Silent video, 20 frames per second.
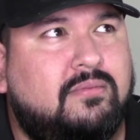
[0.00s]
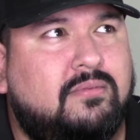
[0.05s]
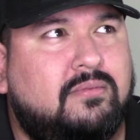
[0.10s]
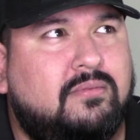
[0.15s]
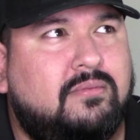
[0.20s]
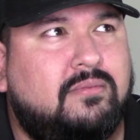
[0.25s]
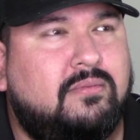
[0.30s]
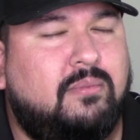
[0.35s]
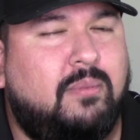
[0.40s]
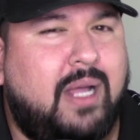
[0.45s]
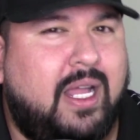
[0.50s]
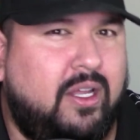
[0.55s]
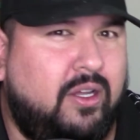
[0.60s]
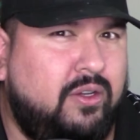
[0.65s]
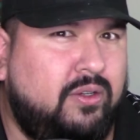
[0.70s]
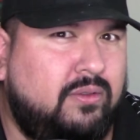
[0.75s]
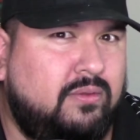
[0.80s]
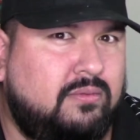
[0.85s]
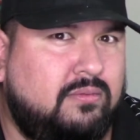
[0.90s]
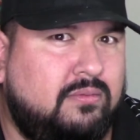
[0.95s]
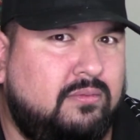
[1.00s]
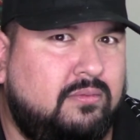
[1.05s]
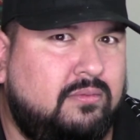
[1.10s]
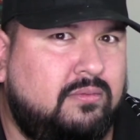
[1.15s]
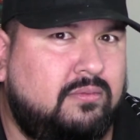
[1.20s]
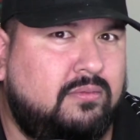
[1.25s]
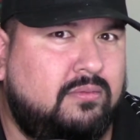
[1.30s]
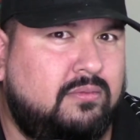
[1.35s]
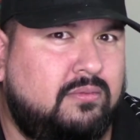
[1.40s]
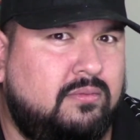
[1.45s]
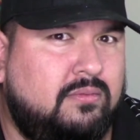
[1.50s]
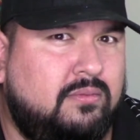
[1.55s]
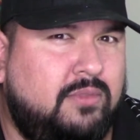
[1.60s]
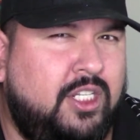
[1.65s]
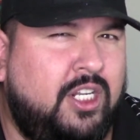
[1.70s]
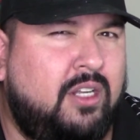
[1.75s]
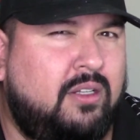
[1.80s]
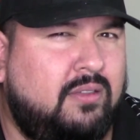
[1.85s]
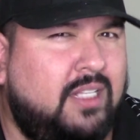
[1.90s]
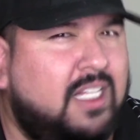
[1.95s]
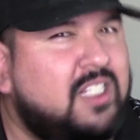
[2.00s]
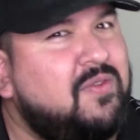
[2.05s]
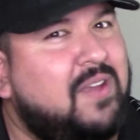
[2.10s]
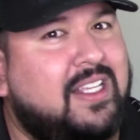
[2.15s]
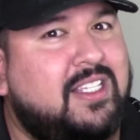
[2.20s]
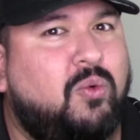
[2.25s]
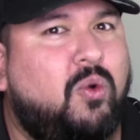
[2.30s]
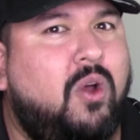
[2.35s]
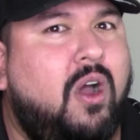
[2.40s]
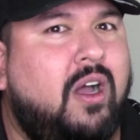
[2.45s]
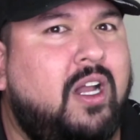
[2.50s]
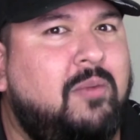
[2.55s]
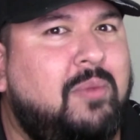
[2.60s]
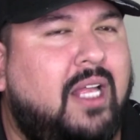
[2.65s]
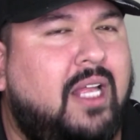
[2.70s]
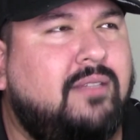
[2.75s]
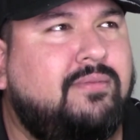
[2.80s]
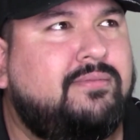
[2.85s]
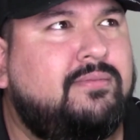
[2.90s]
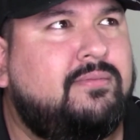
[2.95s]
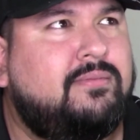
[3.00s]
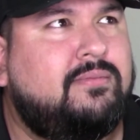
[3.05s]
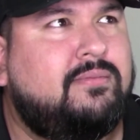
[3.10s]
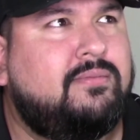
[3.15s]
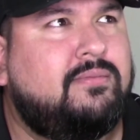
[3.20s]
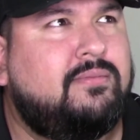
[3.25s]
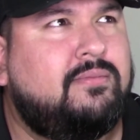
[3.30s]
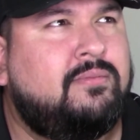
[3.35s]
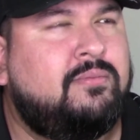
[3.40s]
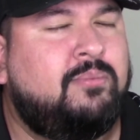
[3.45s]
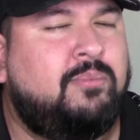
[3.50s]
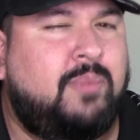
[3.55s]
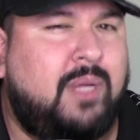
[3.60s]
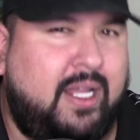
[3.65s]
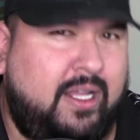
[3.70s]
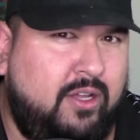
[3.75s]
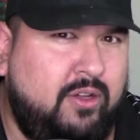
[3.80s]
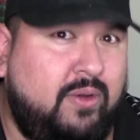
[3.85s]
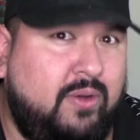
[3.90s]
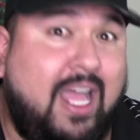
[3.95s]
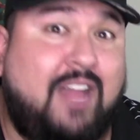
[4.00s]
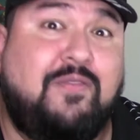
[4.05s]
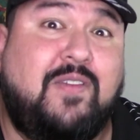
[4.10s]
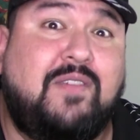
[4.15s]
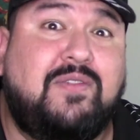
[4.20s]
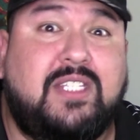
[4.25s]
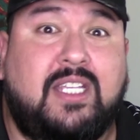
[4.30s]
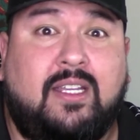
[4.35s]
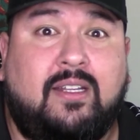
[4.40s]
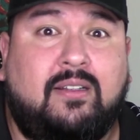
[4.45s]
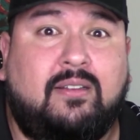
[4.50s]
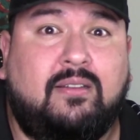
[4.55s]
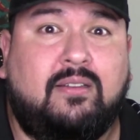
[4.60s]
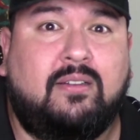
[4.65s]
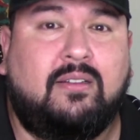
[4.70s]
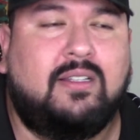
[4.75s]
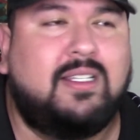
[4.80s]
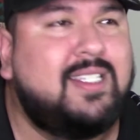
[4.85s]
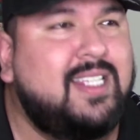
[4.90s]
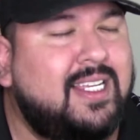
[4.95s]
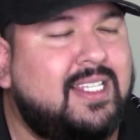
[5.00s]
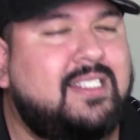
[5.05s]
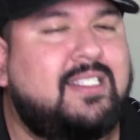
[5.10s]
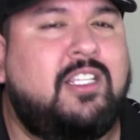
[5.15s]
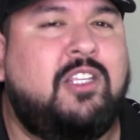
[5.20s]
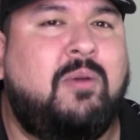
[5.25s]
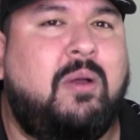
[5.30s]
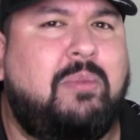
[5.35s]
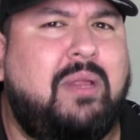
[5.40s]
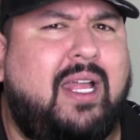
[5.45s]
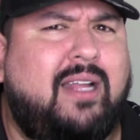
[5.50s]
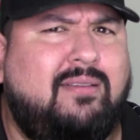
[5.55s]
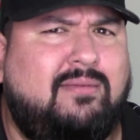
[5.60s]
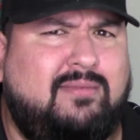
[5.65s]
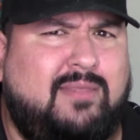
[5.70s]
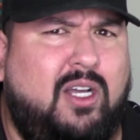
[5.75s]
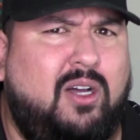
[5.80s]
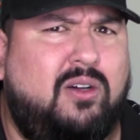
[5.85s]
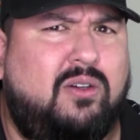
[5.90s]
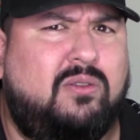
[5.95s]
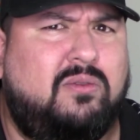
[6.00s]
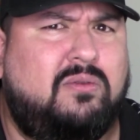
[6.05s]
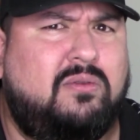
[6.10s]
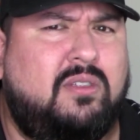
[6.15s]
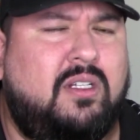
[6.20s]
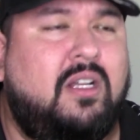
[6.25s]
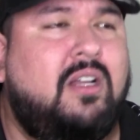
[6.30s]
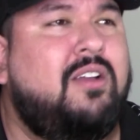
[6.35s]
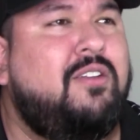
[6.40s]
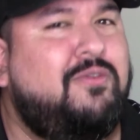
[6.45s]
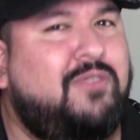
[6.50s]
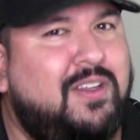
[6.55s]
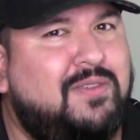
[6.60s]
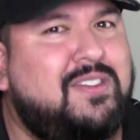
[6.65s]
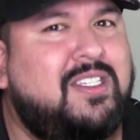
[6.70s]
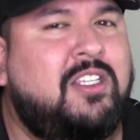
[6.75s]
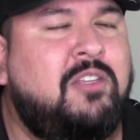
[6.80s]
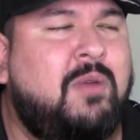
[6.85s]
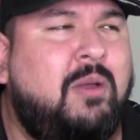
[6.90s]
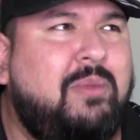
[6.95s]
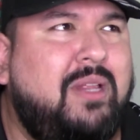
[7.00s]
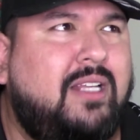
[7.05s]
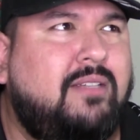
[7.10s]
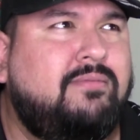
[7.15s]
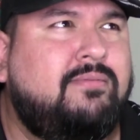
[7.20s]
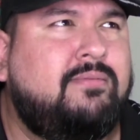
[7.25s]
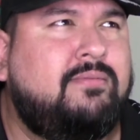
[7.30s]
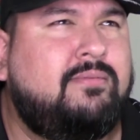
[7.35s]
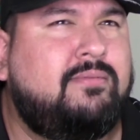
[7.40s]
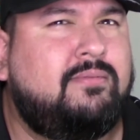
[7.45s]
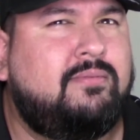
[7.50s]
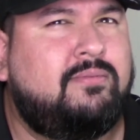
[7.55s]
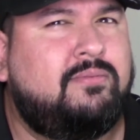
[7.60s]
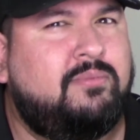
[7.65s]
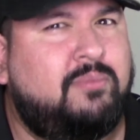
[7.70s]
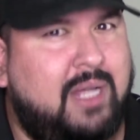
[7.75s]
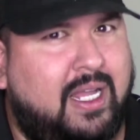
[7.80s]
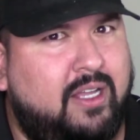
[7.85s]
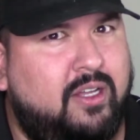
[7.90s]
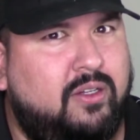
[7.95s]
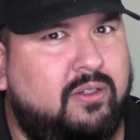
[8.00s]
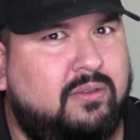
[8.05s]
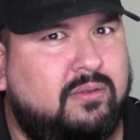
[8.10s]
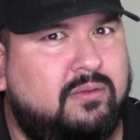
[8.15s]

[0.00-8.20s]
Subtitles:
By who? Let's face it. We're all going to be like, by who? At 15. 16, you might be like, no. 15, you might be like, by who?